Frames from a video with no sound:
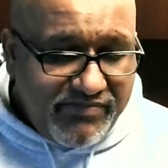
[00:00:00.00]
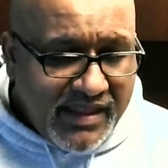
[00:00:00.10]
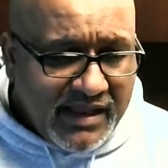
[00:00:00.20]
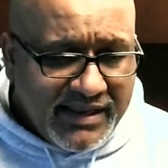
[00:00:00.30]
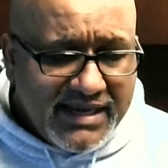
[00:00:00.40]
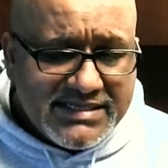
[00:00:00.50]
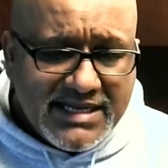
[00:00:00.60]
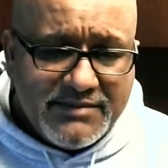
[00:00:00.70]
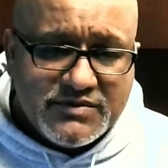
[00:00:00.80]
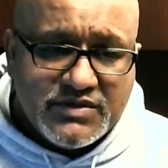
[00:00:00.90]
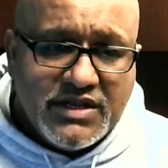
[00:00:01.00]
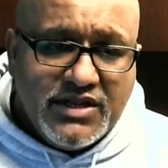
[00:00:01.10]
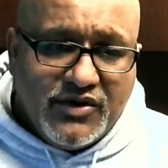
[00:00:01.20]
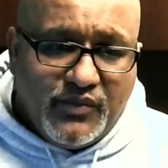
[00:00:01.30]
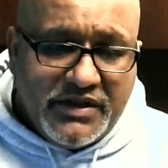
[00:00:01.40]
A lot of times
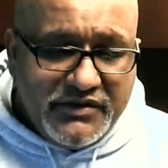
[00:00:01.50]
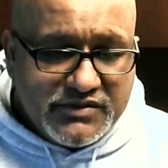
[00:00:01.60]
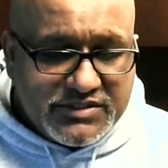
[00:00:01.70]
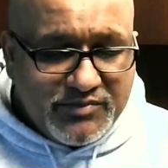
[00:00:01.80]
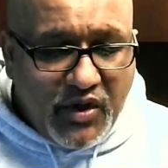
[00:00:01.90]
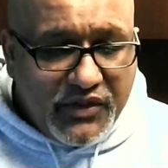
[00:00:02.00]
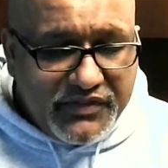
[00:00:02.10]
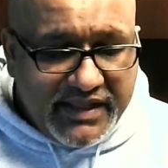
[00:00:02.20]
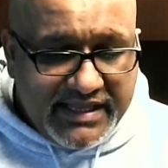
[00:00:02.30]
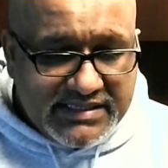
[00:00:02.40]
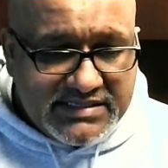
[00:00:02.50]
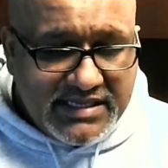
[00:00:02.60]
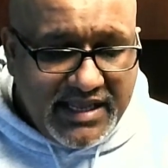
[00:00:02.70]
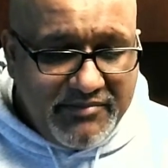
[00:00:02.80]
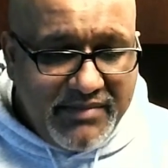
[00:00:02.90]
we do small things
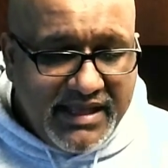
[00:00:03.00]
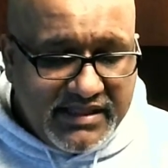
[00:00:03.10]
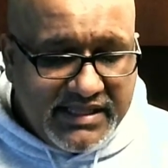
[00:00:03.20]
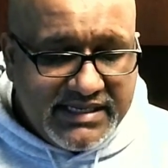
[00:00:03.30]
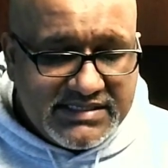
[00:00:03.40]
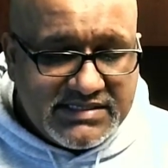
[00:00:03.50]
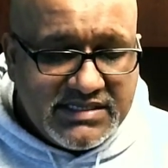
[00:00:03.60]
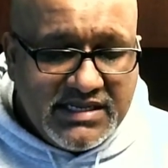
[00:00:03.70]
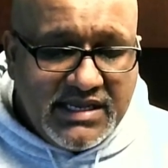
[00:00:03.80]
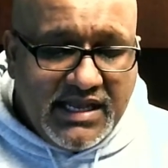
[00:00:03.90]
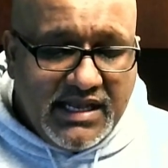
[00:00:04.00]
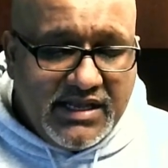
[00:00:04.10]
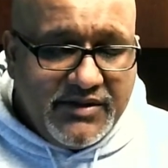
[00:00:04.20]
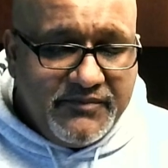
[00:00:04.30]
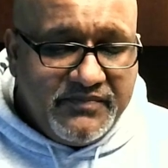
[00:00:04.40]
and make things
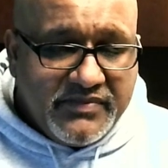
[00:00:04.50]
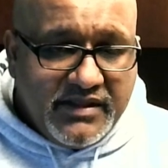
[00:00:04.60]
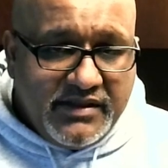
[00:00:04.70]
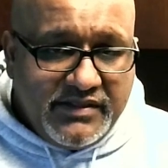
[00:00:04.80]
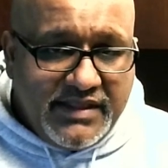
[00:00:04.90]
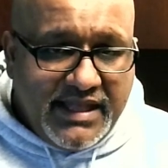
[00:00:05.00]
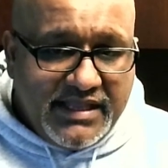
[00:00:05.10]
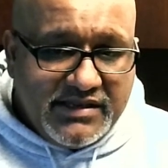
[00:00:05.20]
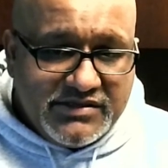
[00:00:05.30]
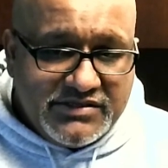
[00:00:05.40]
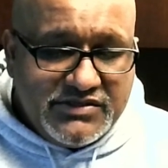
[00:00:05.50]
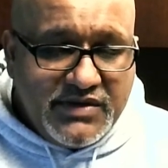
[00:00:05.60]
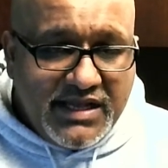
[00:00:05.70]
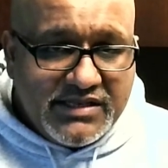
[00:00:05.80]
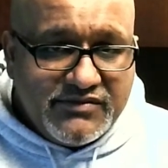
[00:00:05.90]
that do
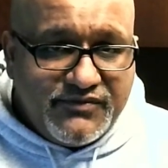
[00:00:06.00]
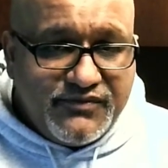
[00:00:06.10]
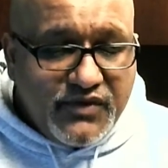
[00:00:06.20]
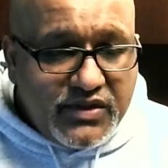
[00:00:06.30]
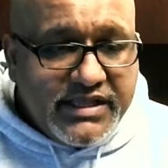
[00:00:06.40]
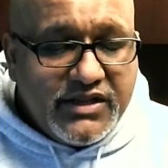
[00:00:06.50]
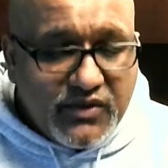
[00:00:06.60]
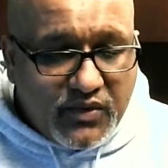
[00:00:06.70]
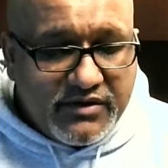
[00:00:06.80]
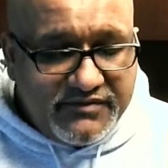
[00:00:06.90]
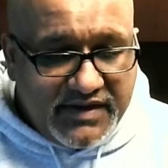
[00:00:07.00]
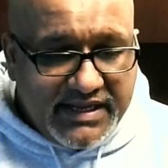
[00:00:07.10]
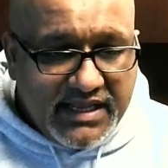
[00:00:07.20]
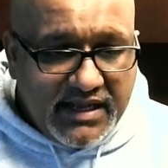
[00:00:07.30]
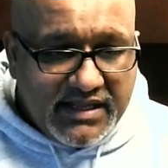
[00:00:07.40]
not fully glorify
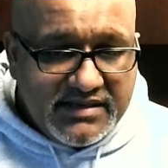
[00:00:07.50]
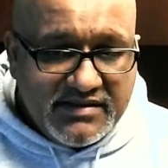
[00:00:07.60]
God.